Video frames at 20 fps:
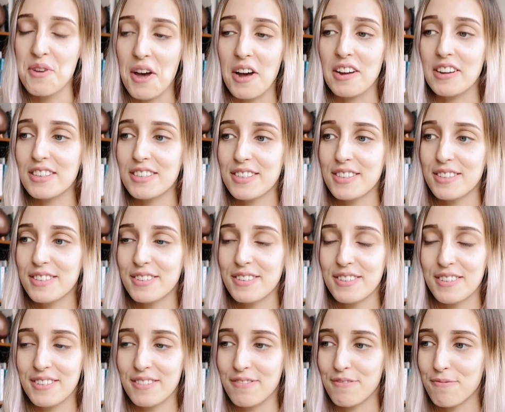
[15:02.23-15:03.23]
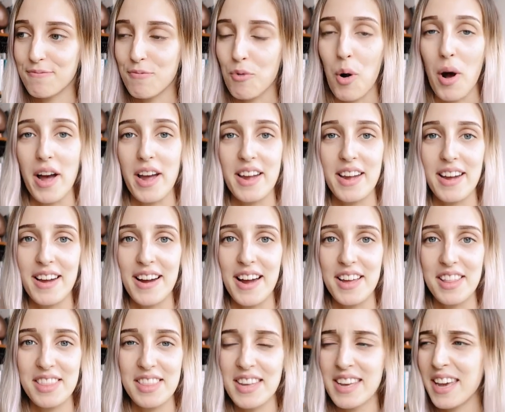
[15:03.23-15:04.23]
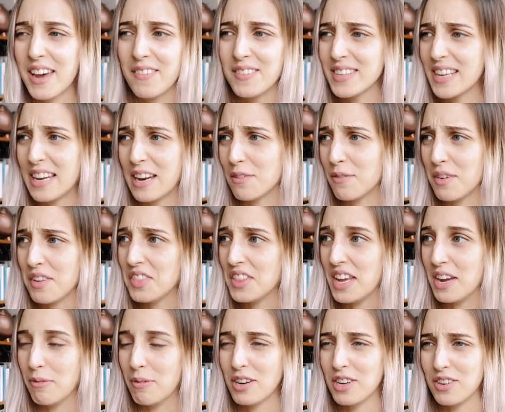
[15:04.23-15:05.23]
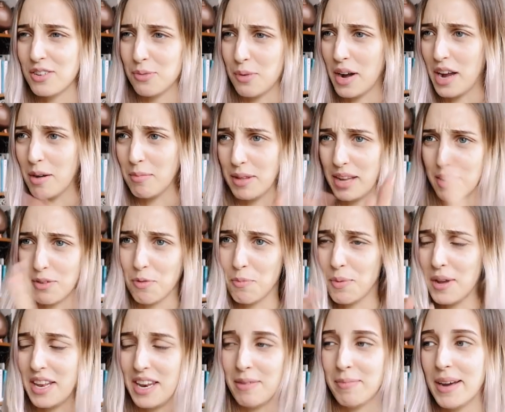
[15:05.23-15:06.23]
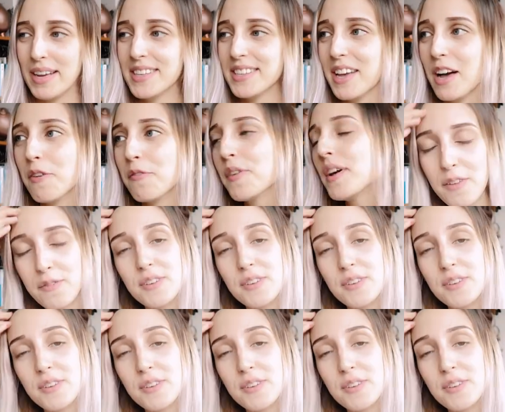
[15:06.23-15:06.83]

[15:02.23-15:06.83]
you guys why. I think I've said everything, which is why I'm like repeating myself.